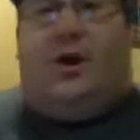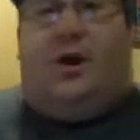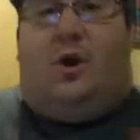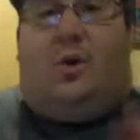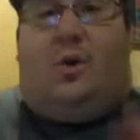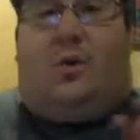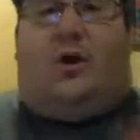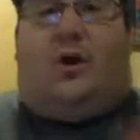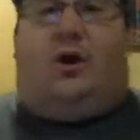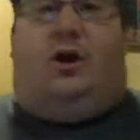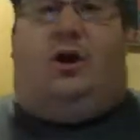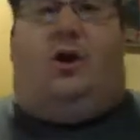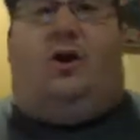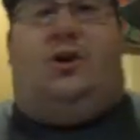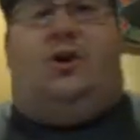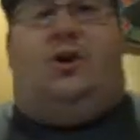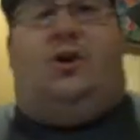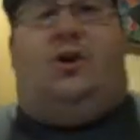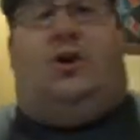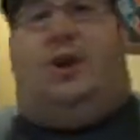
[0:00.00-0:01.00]
We
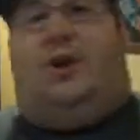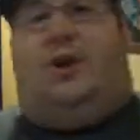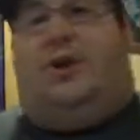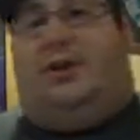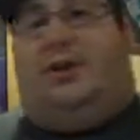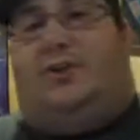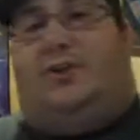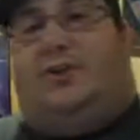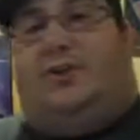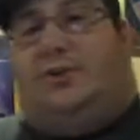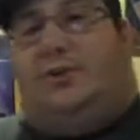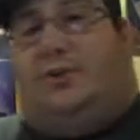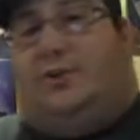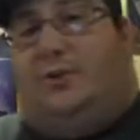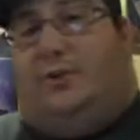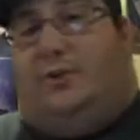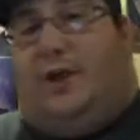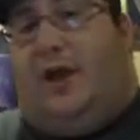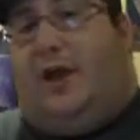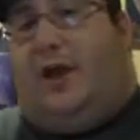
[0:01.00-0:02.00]
are trying to still
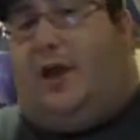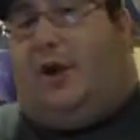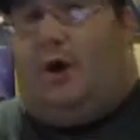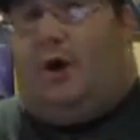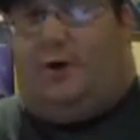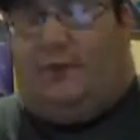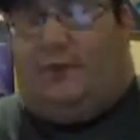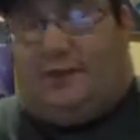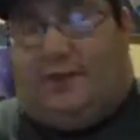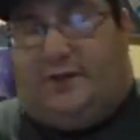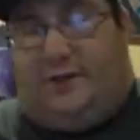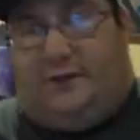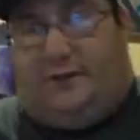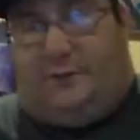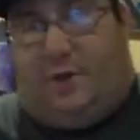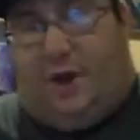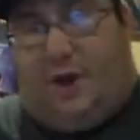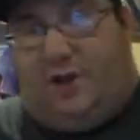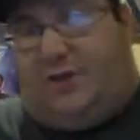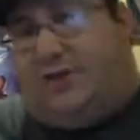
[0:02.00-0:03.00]
do that. All of us have
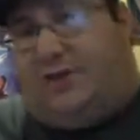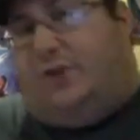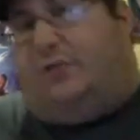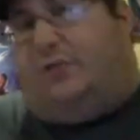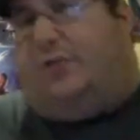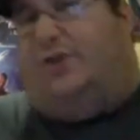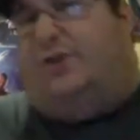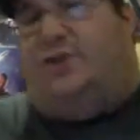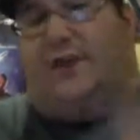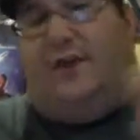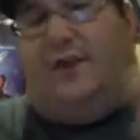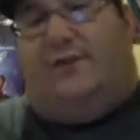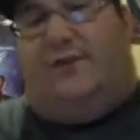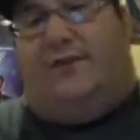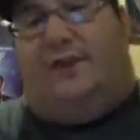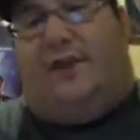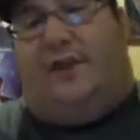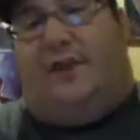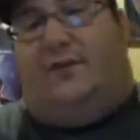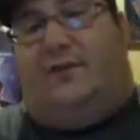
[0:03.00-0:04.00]
watched it. We just have
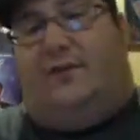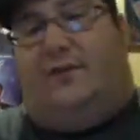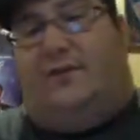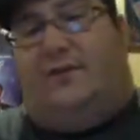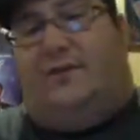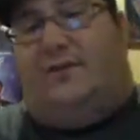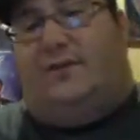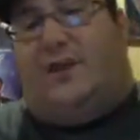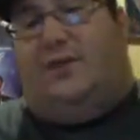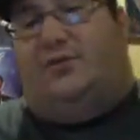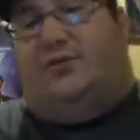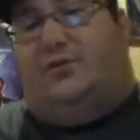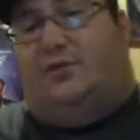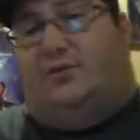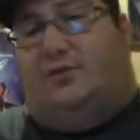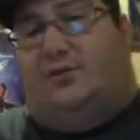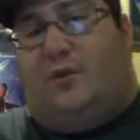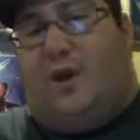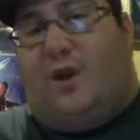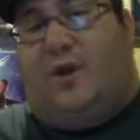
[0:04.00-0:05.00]
to get the
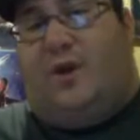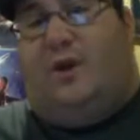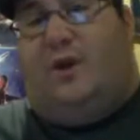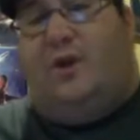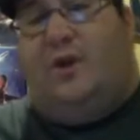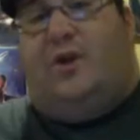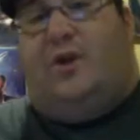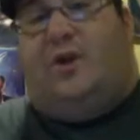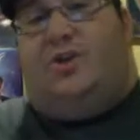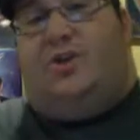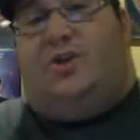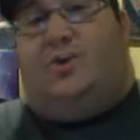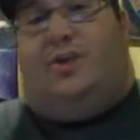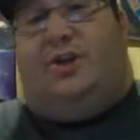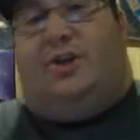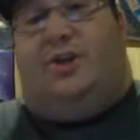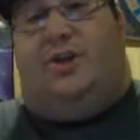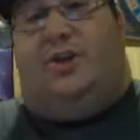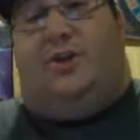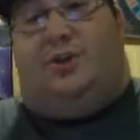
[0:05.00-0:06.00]
schedules right so
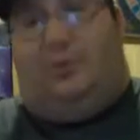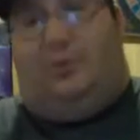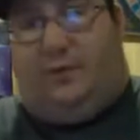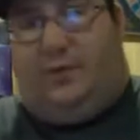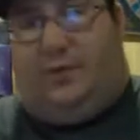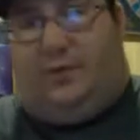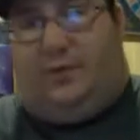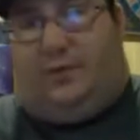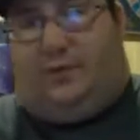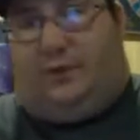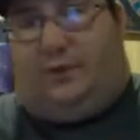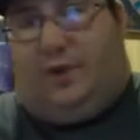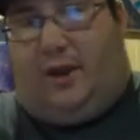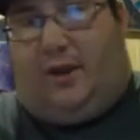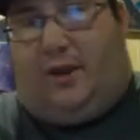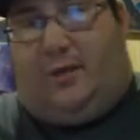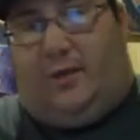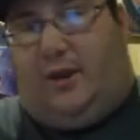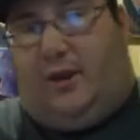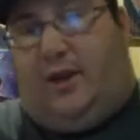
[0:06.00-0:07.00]
we can do this the
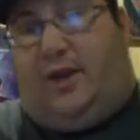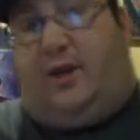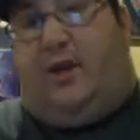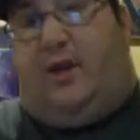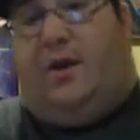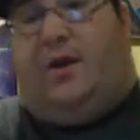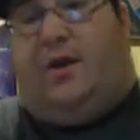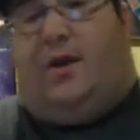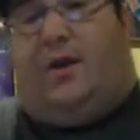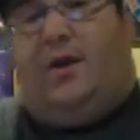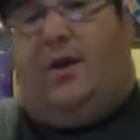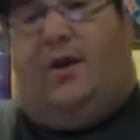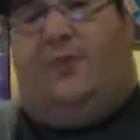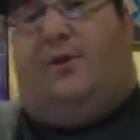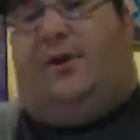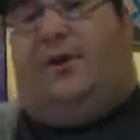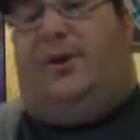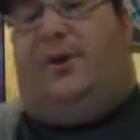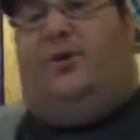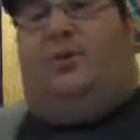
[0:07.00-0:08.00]
right way,
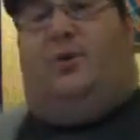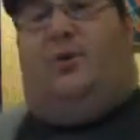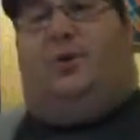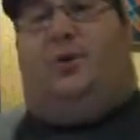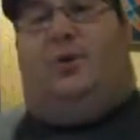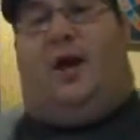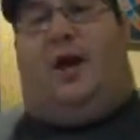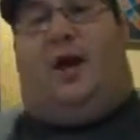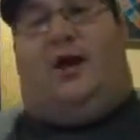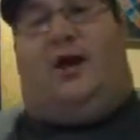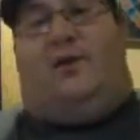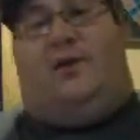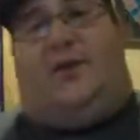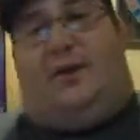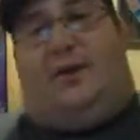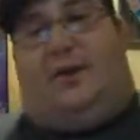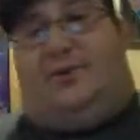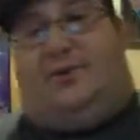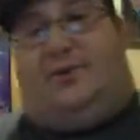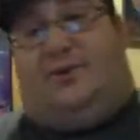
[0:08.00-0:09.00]
because we do have
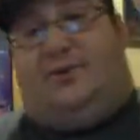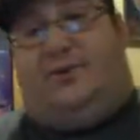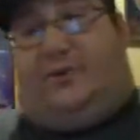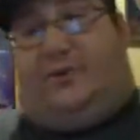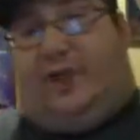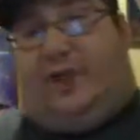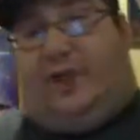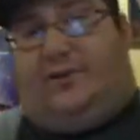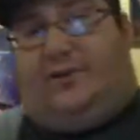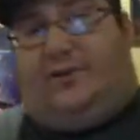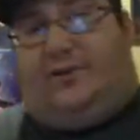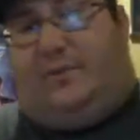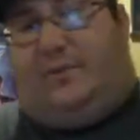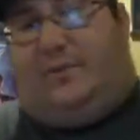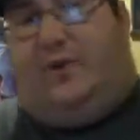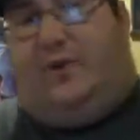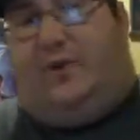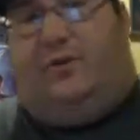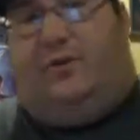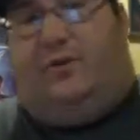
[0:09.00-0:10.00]
a special guest
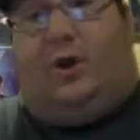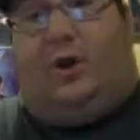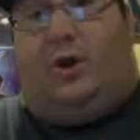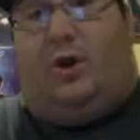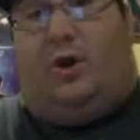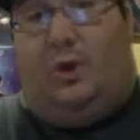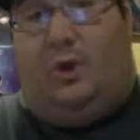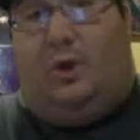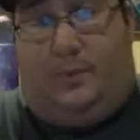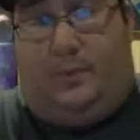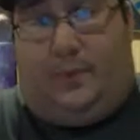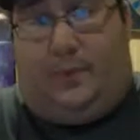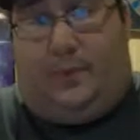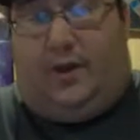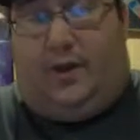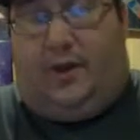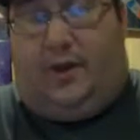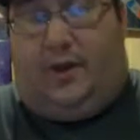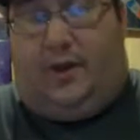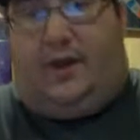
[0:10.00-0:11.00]
coming in. We hope
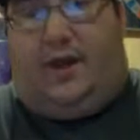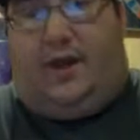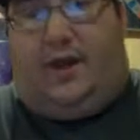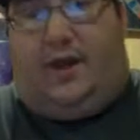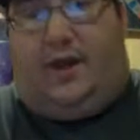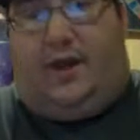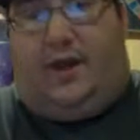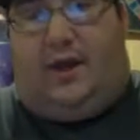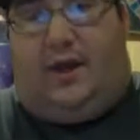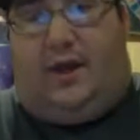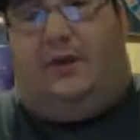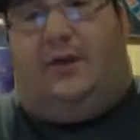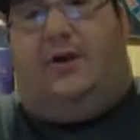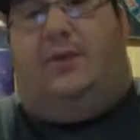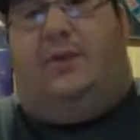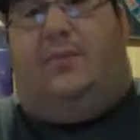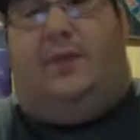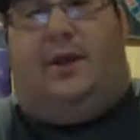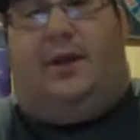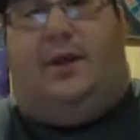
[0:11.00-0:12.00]
that he can
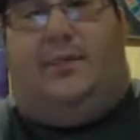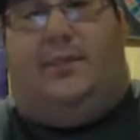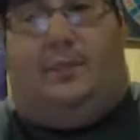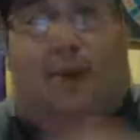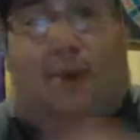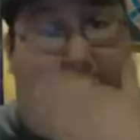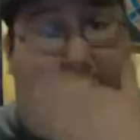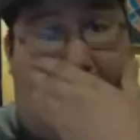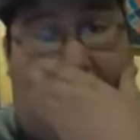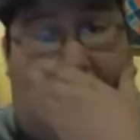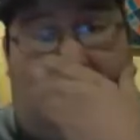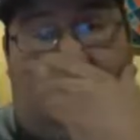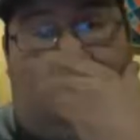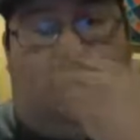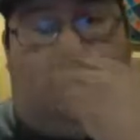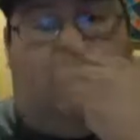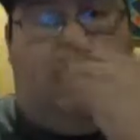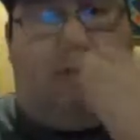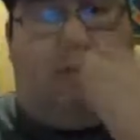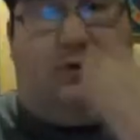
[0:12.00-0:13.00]
come in probably this
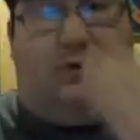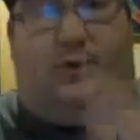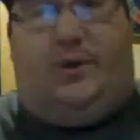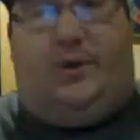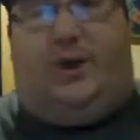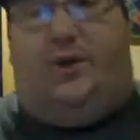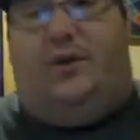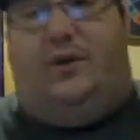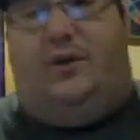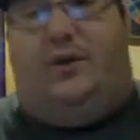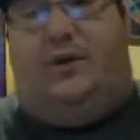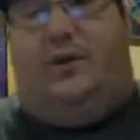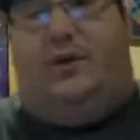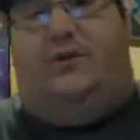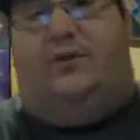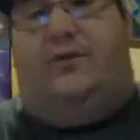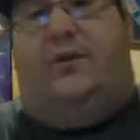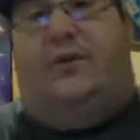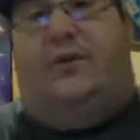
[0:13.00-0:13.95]
week so we can do this.